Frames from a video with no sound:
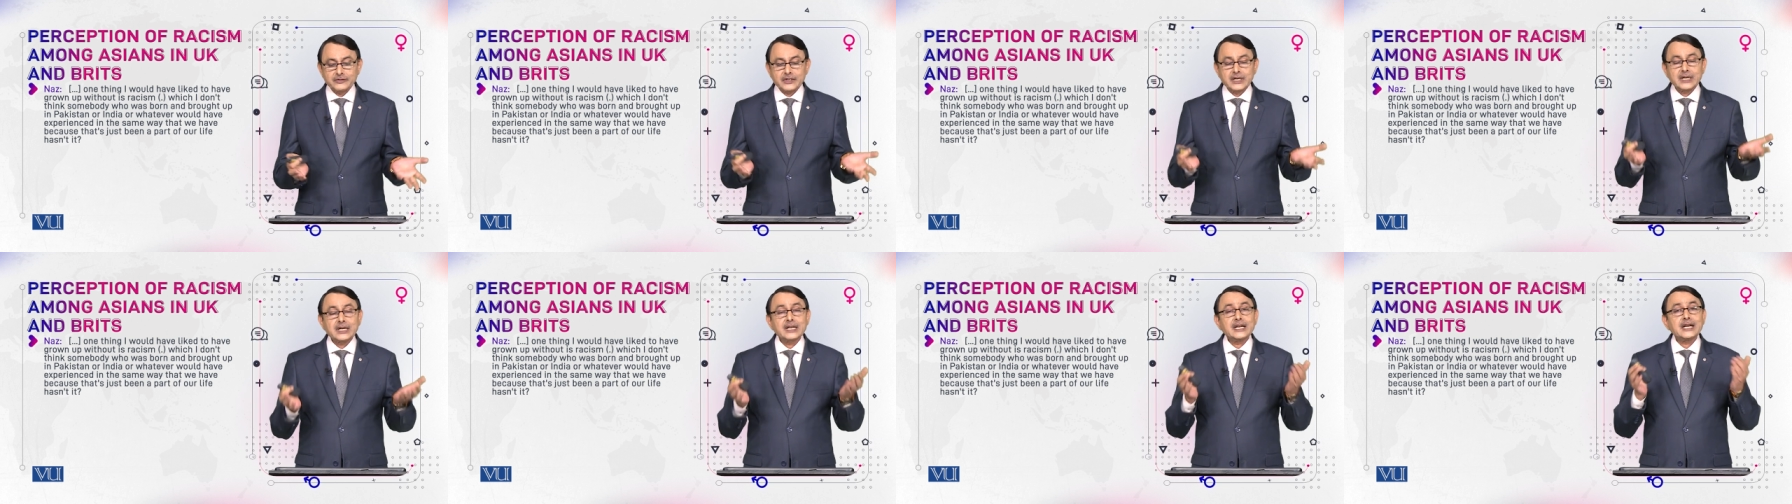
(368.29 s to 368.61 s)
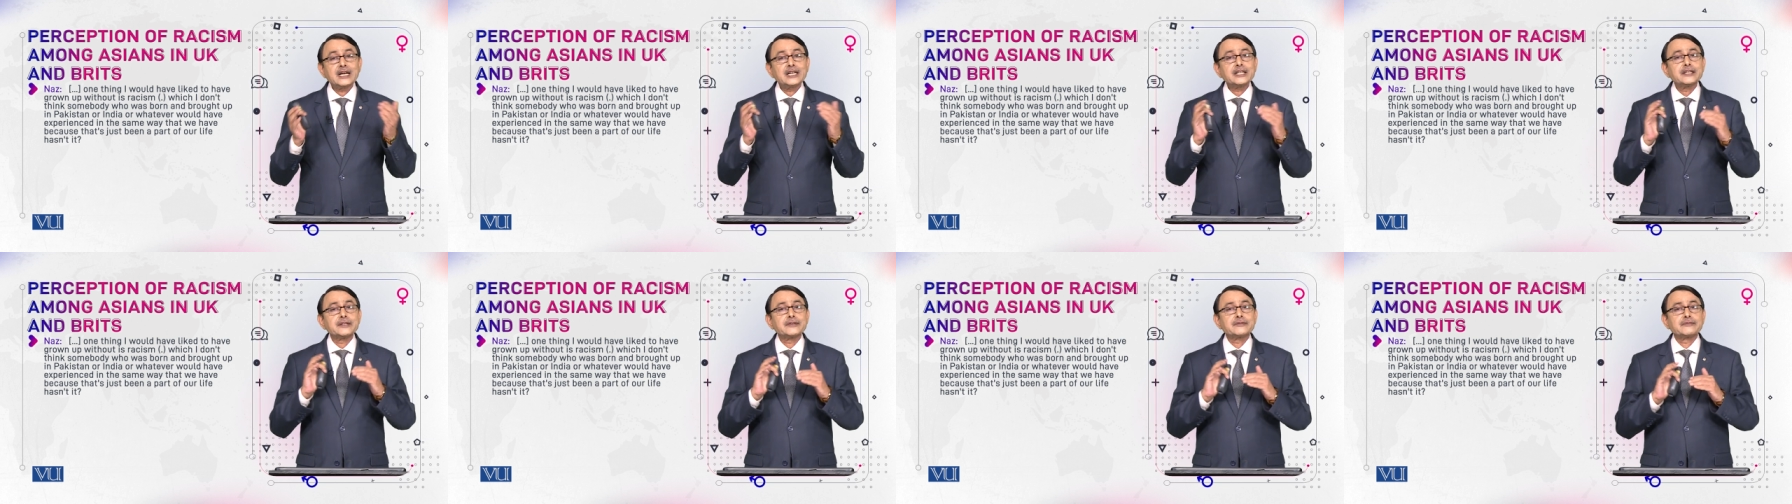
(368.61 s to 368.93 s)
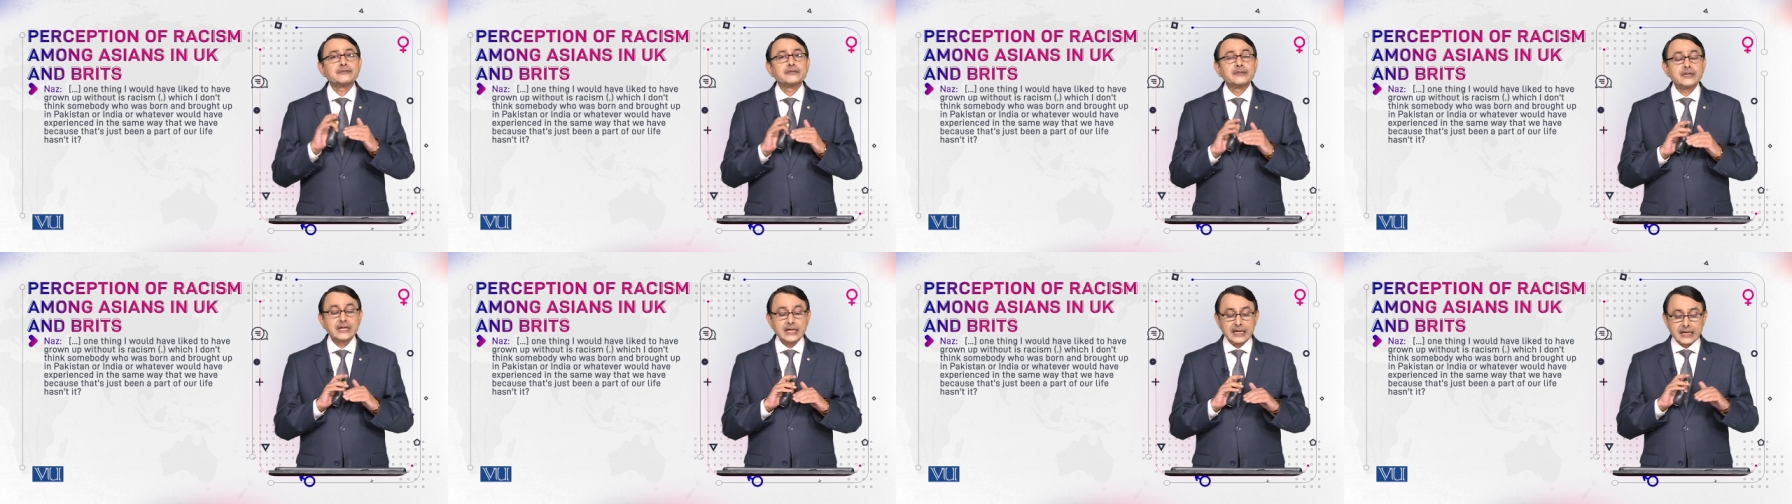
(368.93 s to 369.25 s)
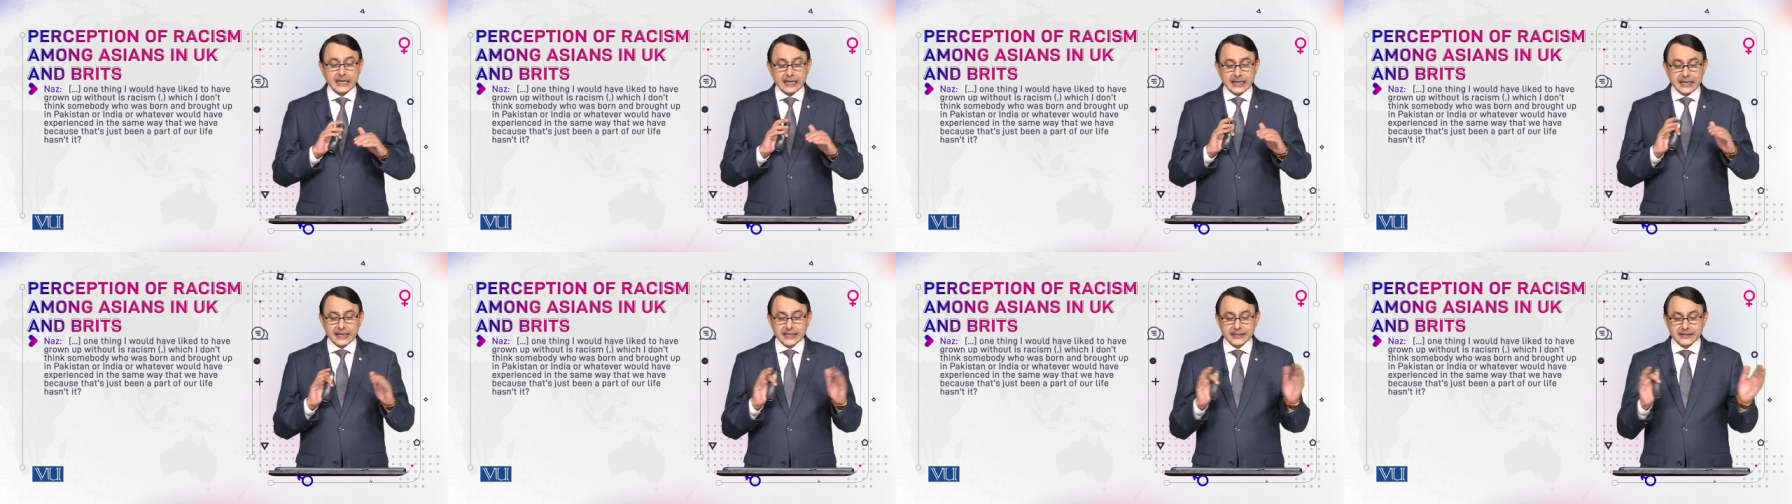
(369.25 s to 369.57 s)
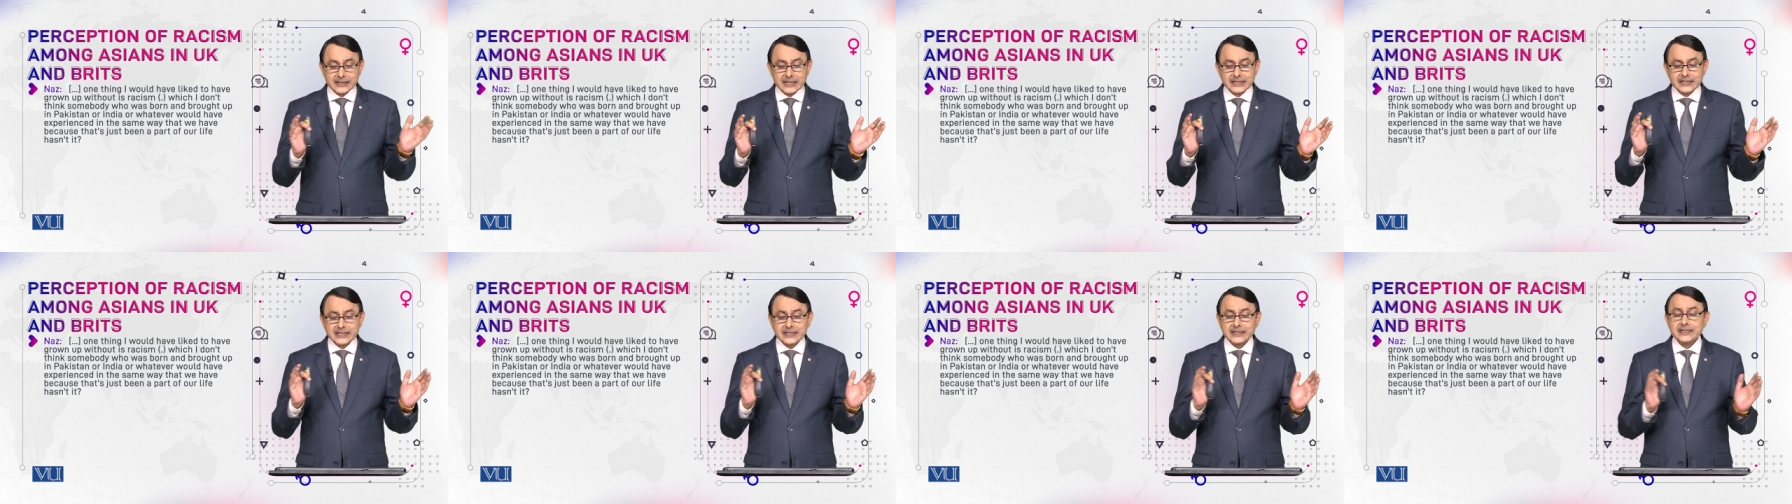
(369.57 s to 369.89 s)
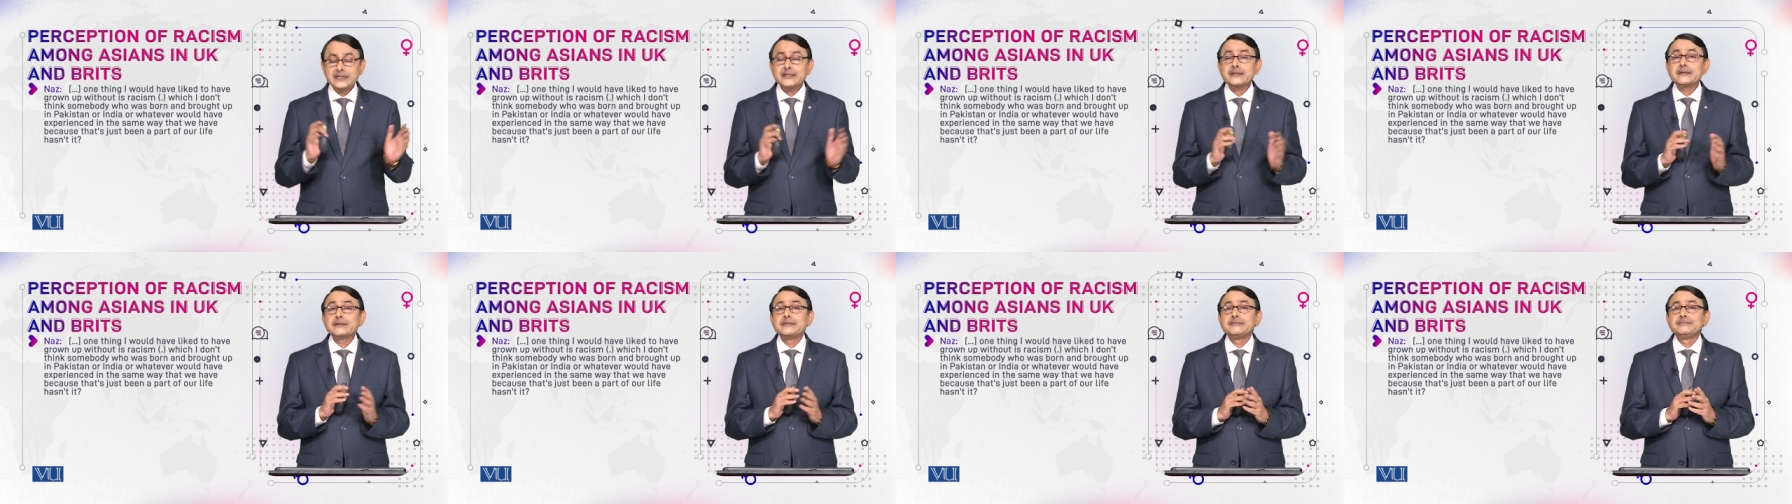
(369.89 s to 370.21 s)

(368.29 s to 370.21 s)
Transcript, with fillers: our life, hasn't it?